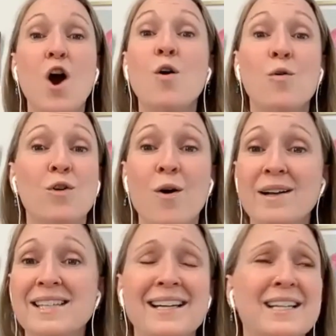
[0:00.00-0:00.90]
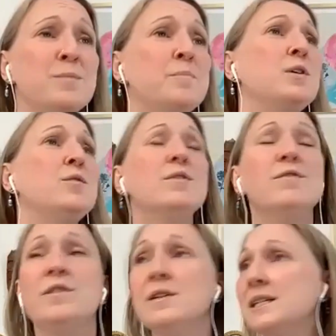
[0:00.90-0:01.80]
Go outside. It's
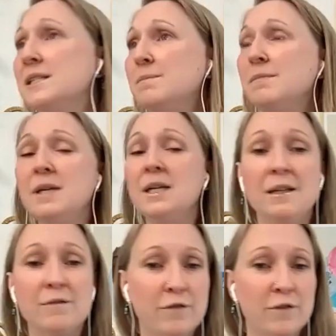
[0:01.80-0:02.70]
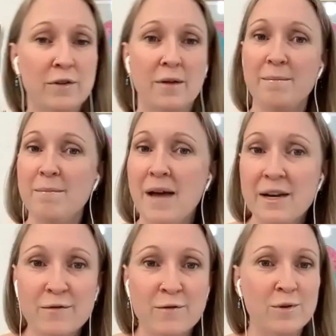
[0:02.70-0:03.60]
beautiful. It's meaningful. The
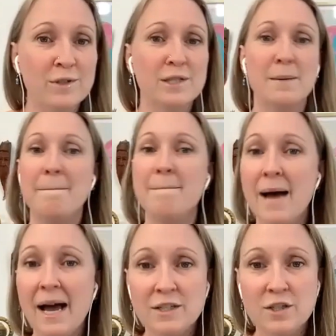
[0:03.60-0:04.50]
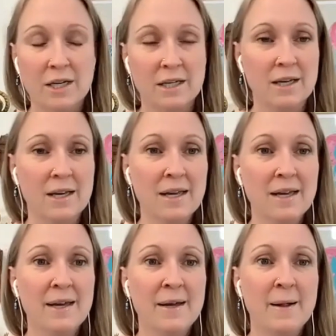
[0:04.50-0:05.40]
metaphors, the magic.
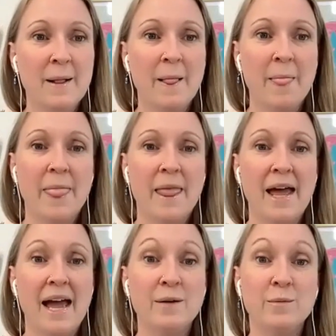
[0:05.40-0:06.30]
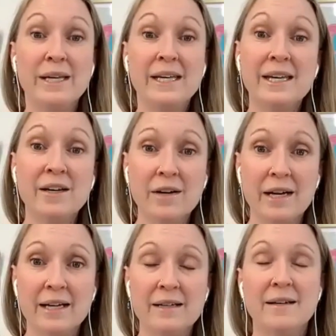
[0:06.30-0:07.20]
And we hear
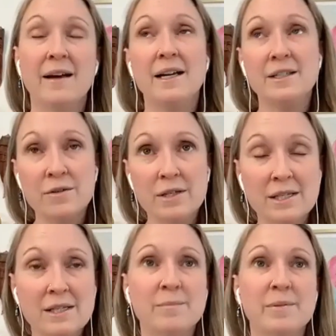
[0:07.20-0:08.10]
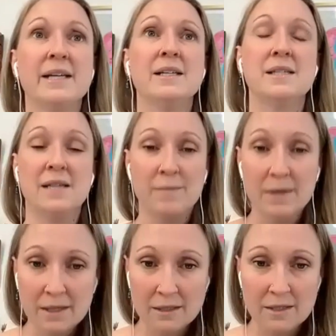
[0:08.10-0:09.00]
it. I know this is a blanket
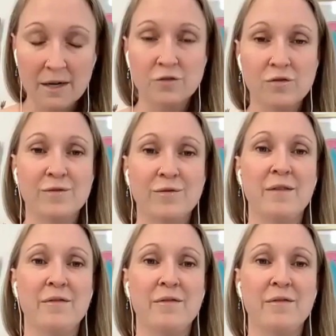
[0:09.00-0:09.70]
statement. That's not true